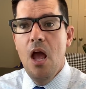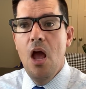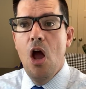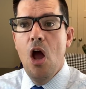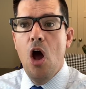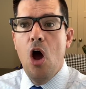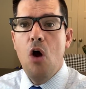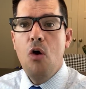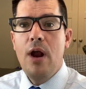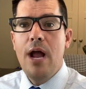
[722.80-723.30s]

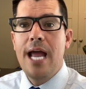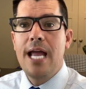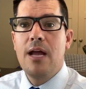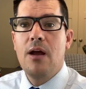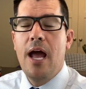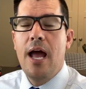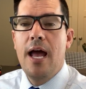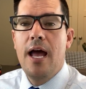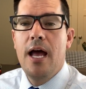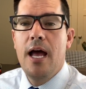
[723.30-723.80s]
All right.
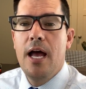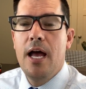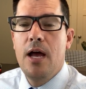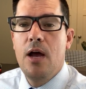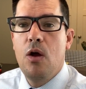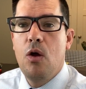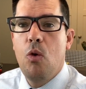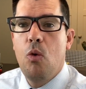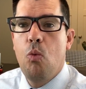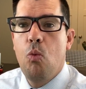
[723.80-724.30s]

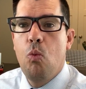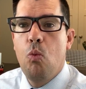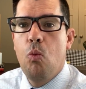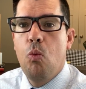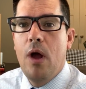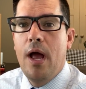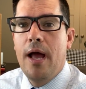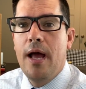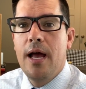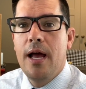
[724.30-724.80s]
Uh,
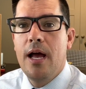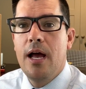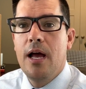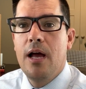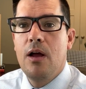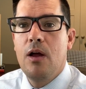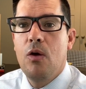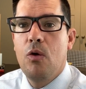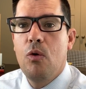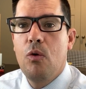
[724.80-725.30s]

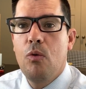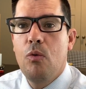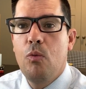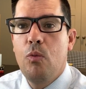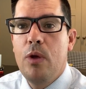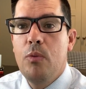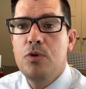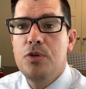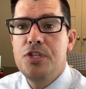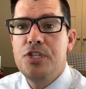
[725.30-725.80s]
uh, we
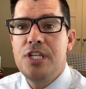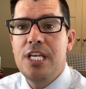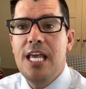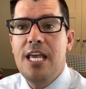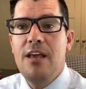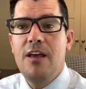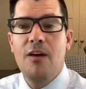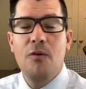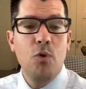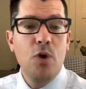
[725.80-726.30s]
will
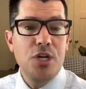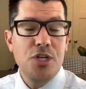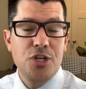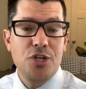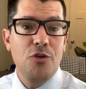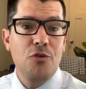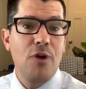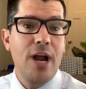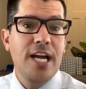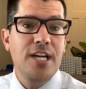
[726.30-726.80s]
see which
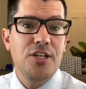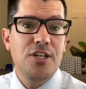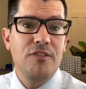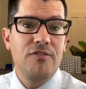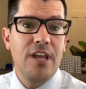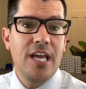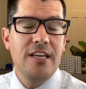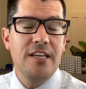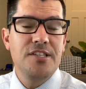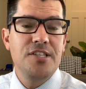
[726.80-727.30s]
direction
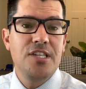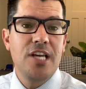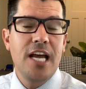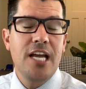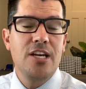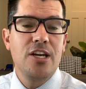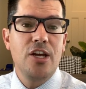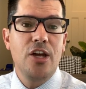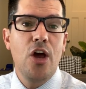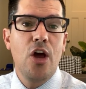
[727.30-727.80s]
they decide
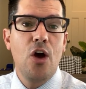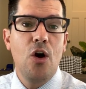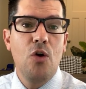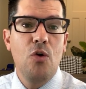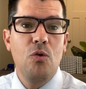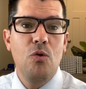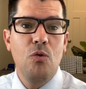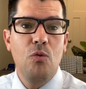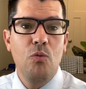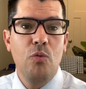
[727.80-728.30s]
to
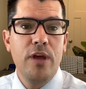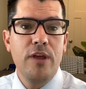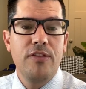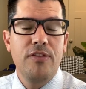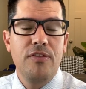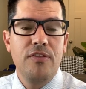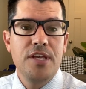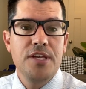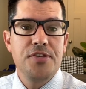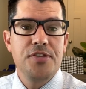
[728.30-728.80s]
go with
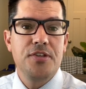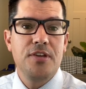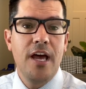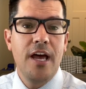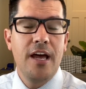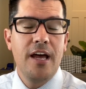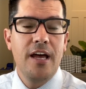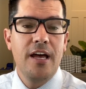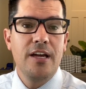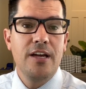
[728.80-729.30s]
this
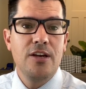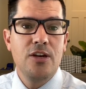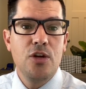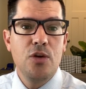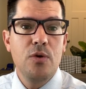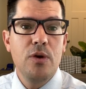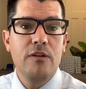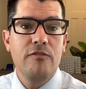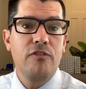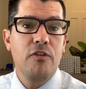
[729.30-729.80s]
uh, new
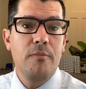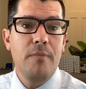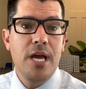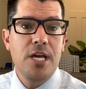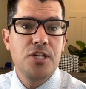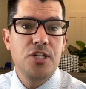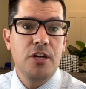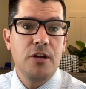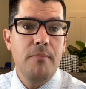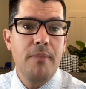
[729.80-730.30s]

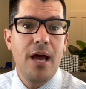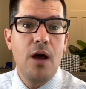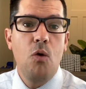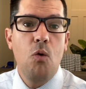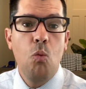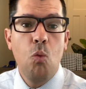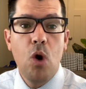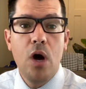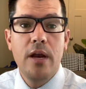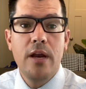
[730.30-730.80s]
information about
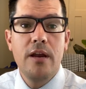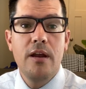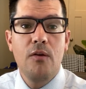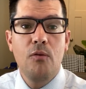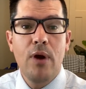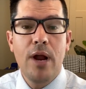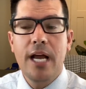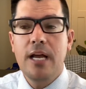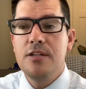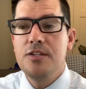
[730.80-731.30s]
one
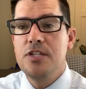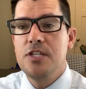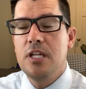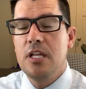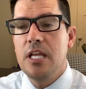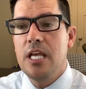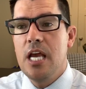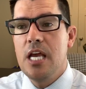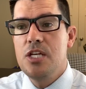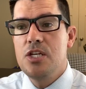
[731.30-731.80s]

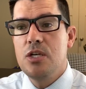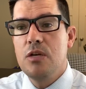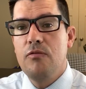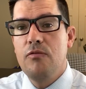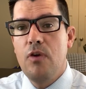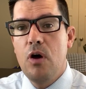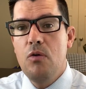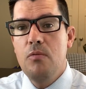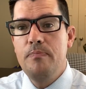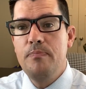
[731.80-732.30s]
reconciliation
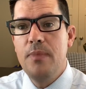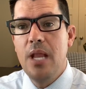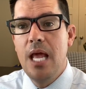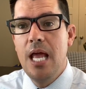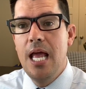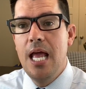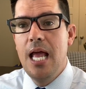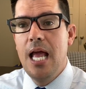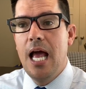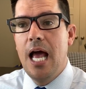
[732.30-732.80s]
vote.
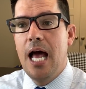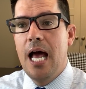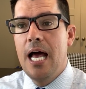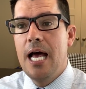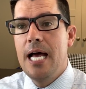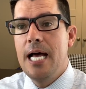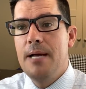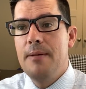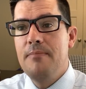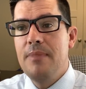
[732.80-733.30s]

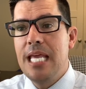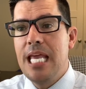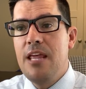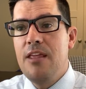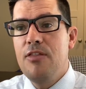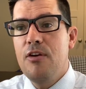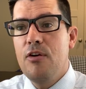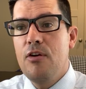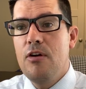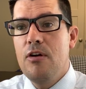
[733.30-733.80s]
Um,
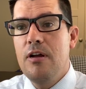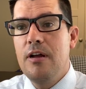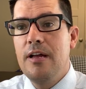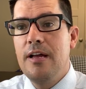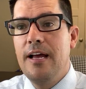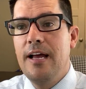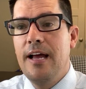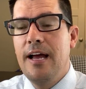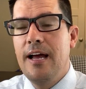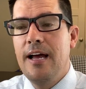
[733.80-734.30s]
either...
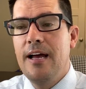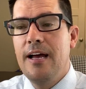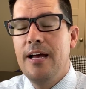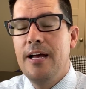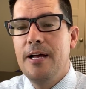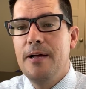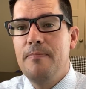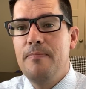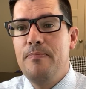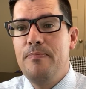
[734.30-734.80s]

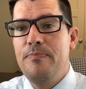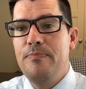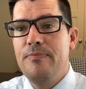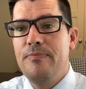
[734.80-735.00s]
Um,